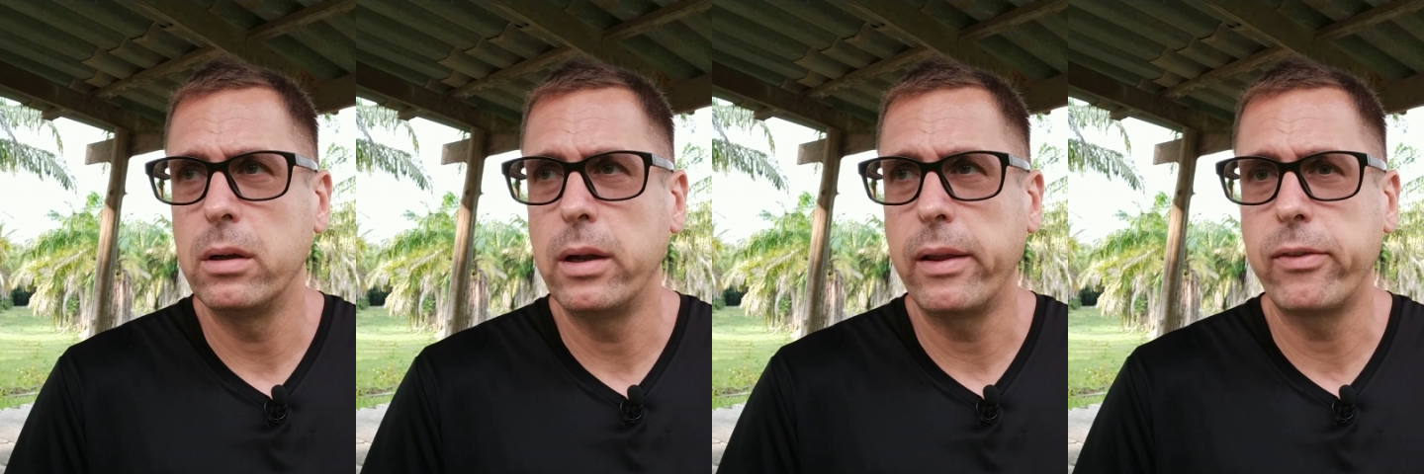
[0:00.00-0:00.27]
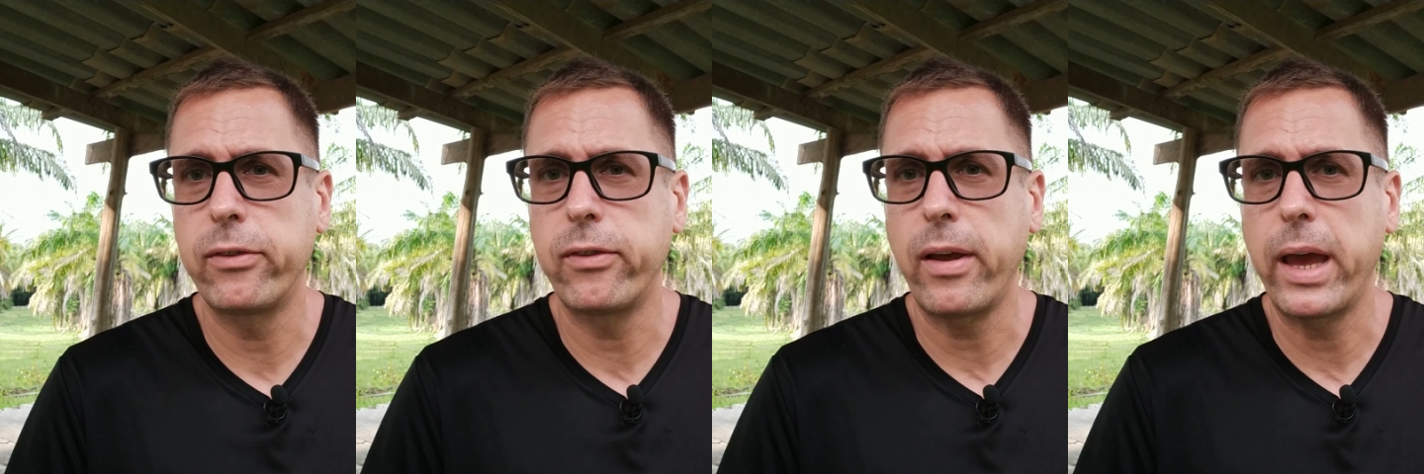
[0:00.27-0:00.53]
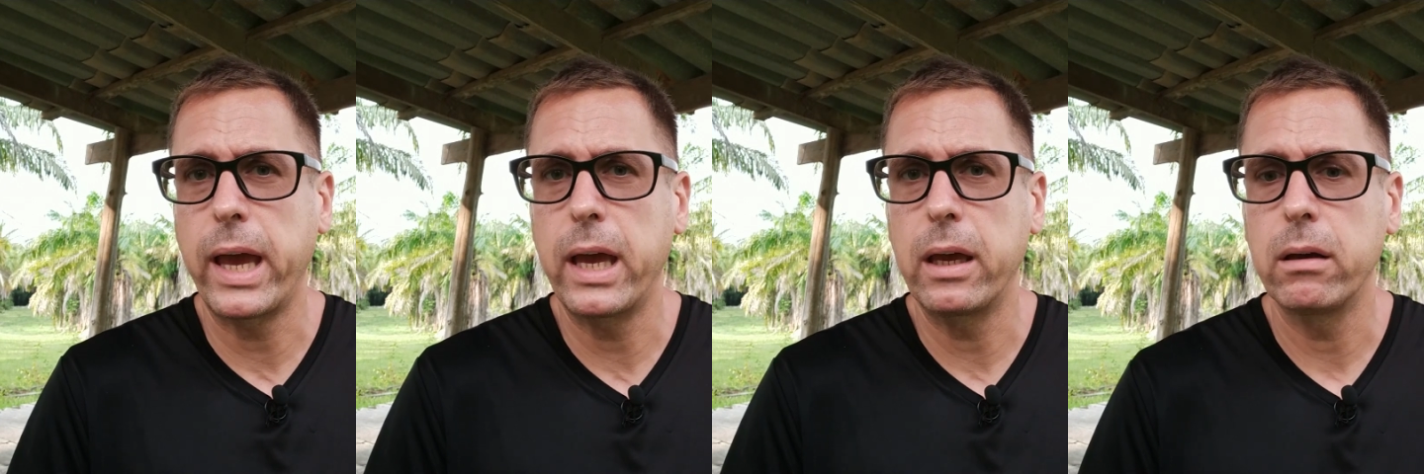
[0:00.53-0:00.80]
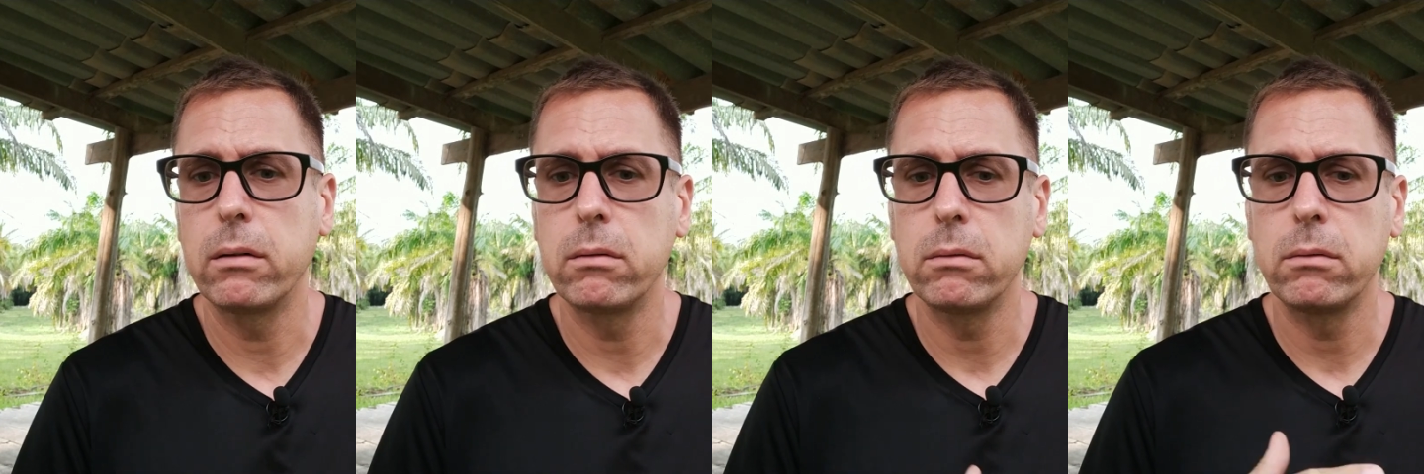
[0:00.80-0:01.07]
let's say,
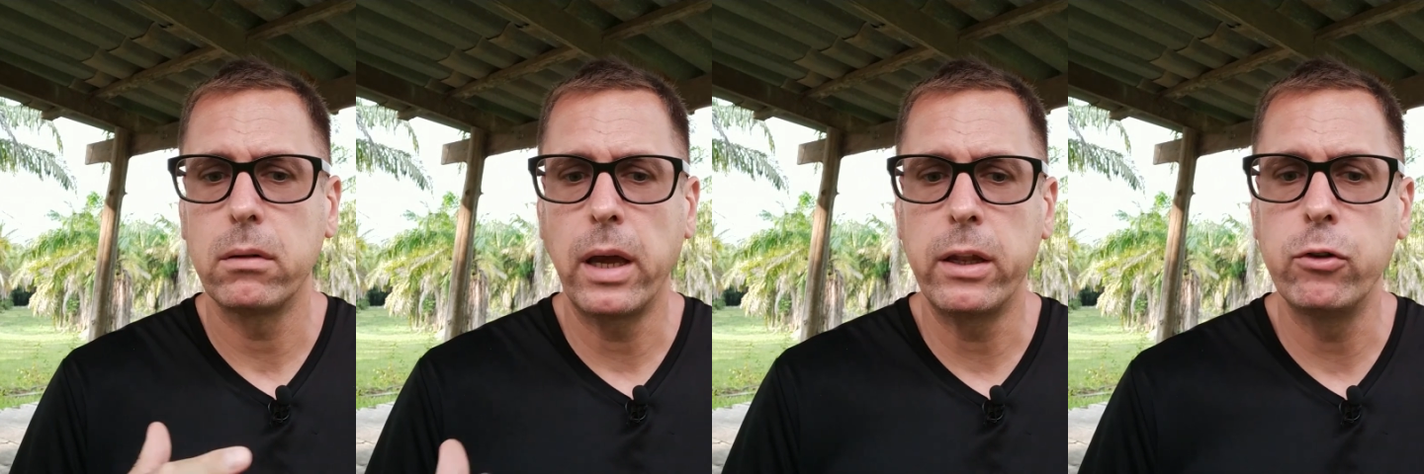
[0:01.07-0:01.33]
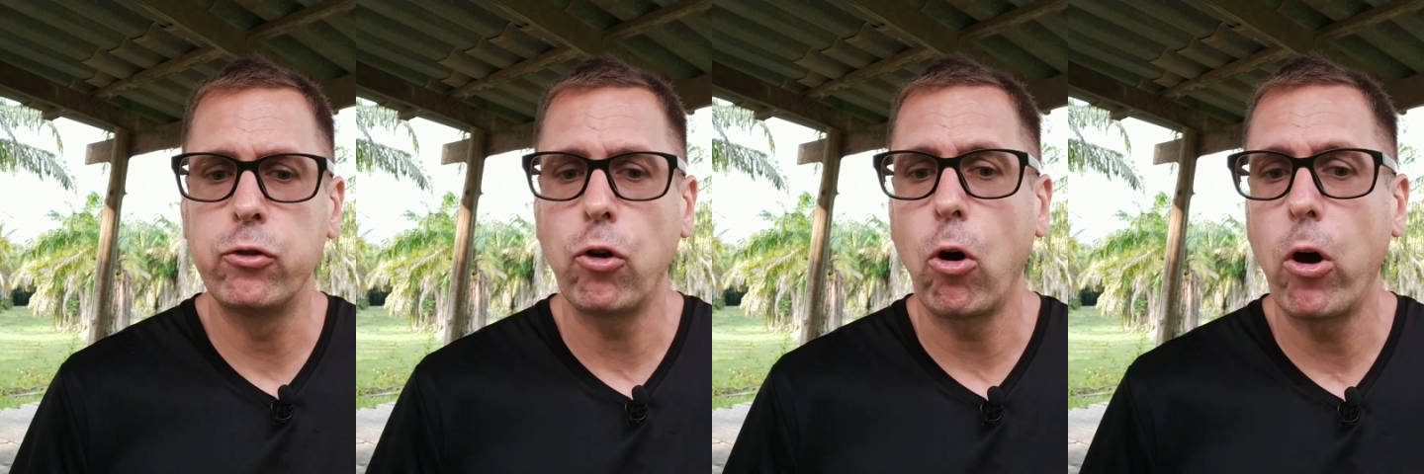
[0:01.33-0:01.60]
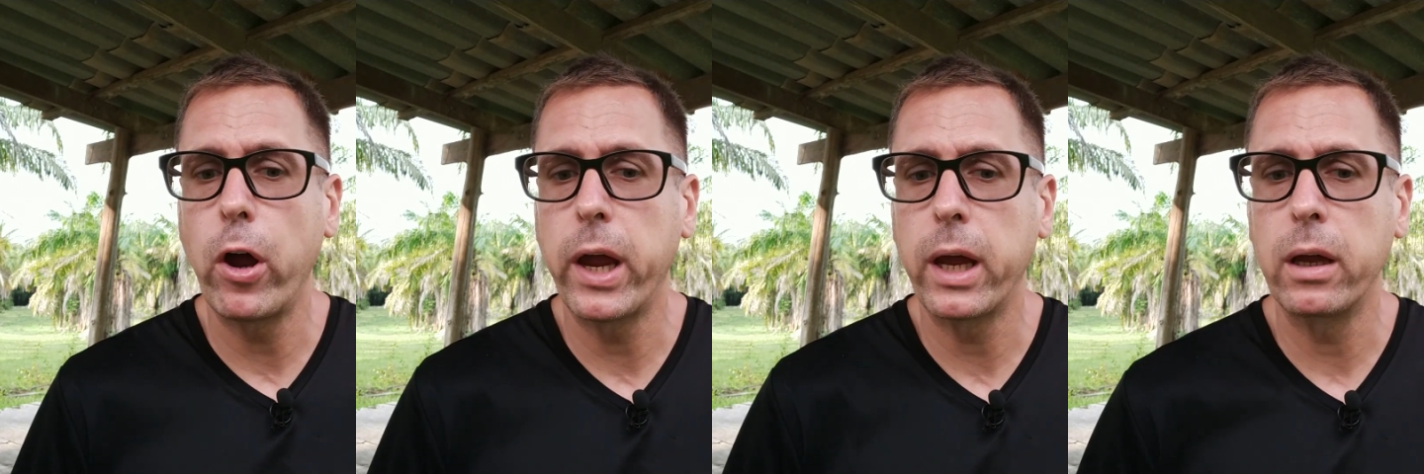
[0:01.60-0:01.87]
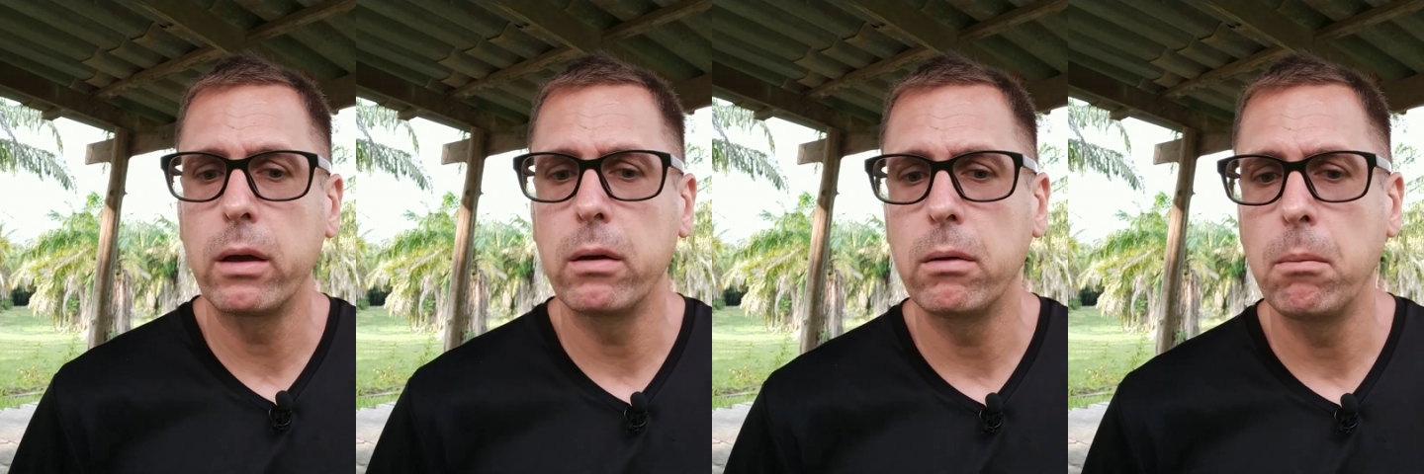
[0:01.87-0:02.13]

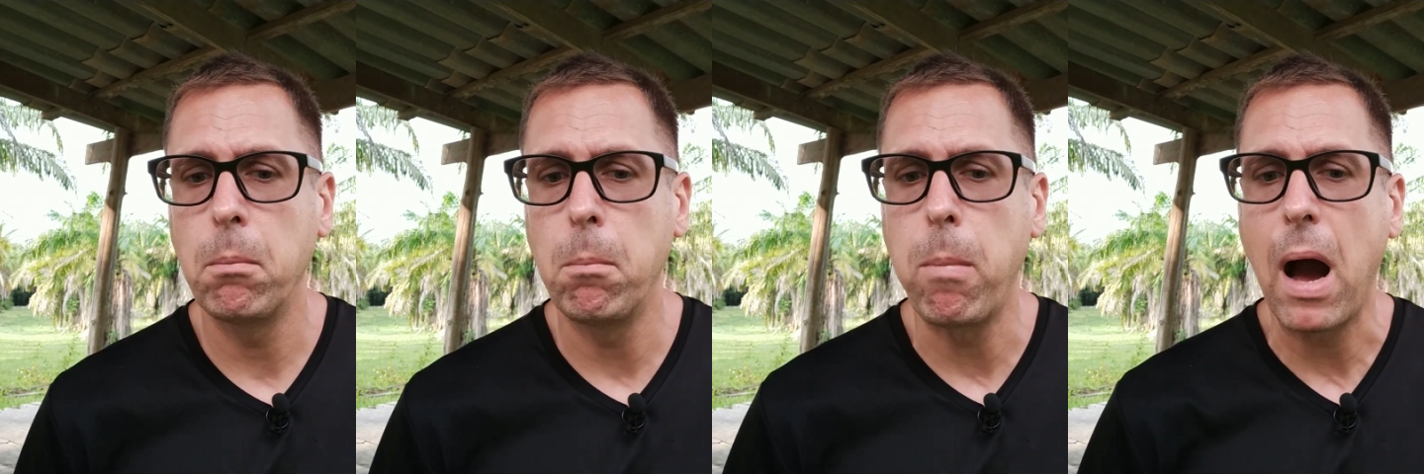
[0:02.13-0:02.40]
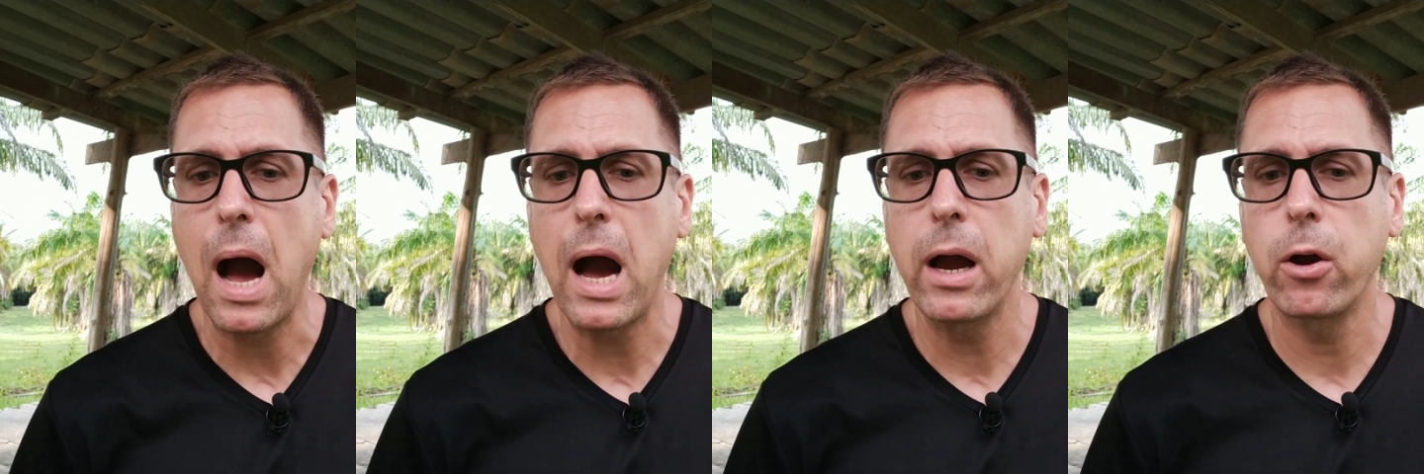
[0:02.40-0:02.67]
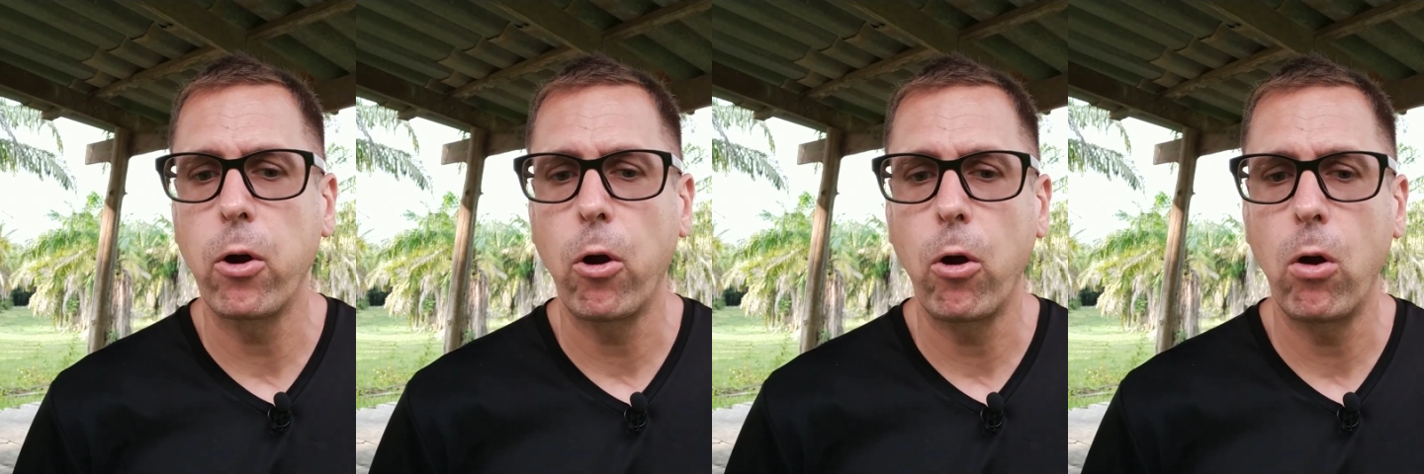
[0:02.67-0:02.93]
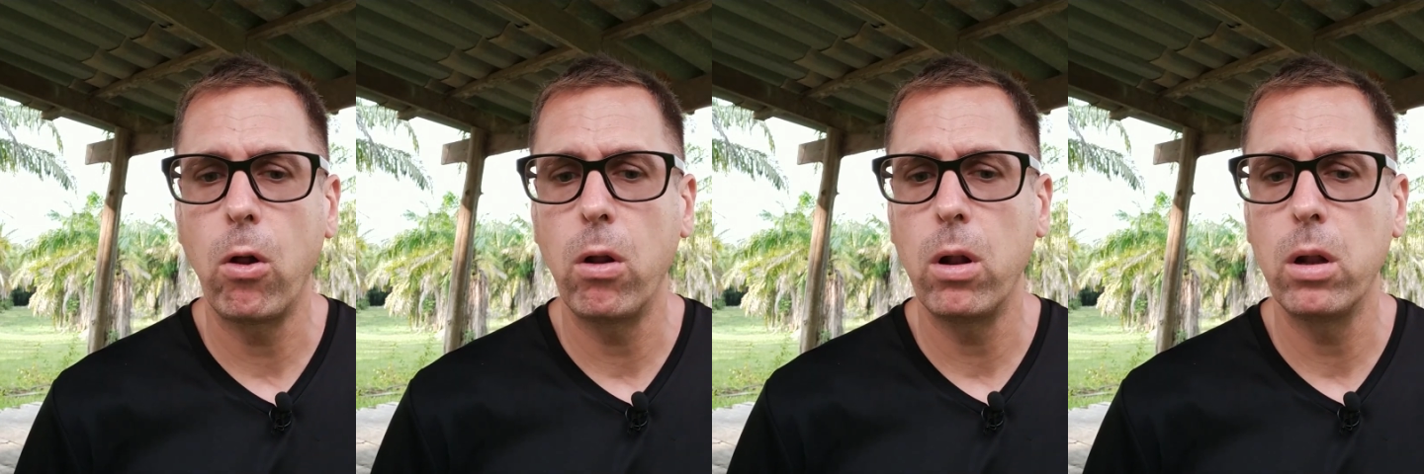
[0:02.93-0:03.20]
enjoying bar
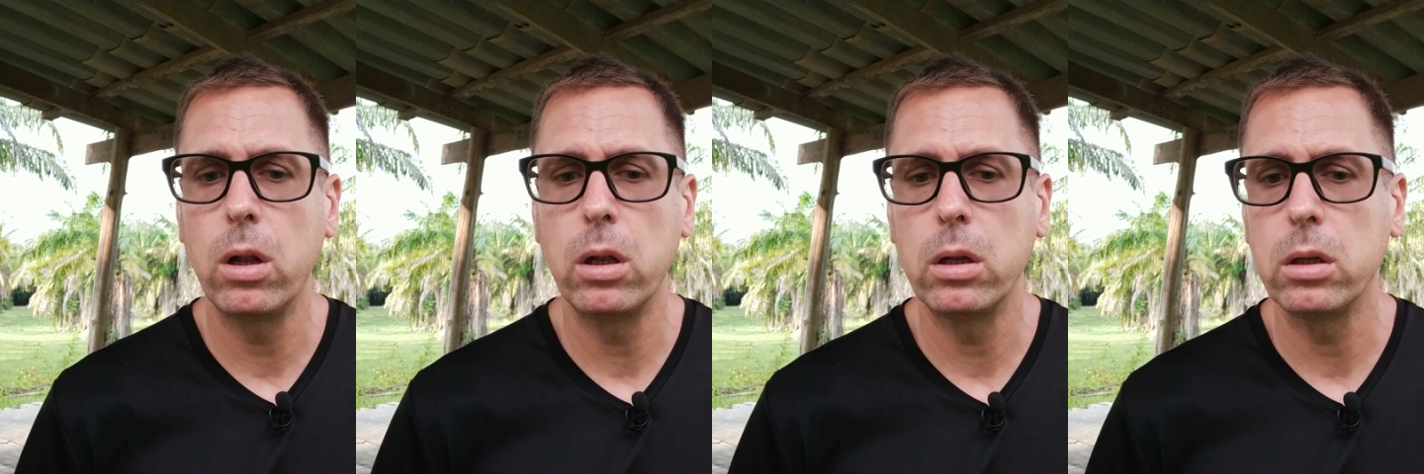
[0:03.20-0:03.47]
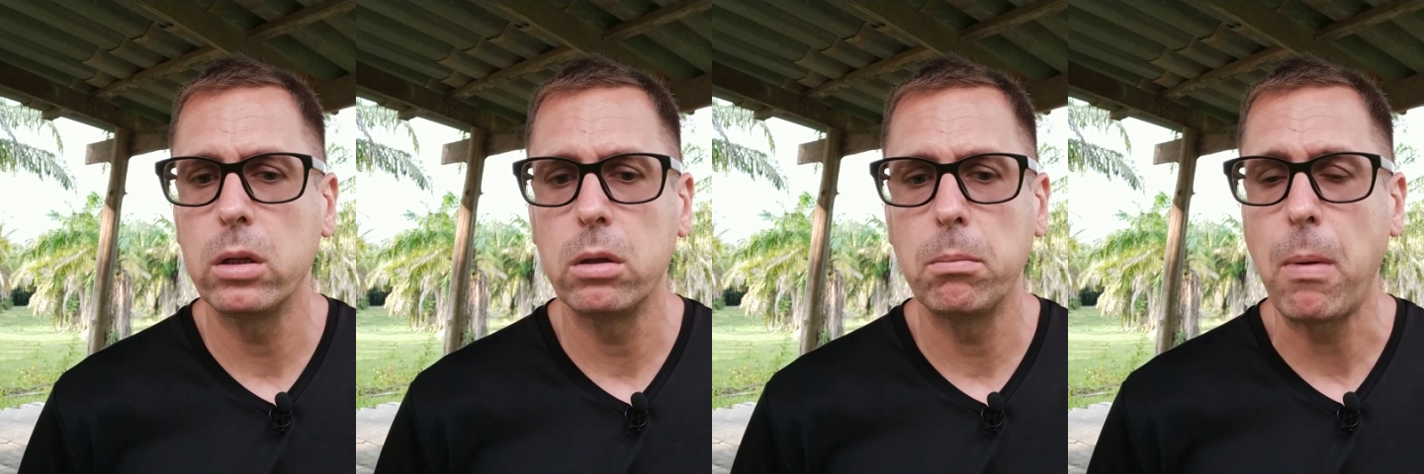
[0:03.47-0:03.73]
girls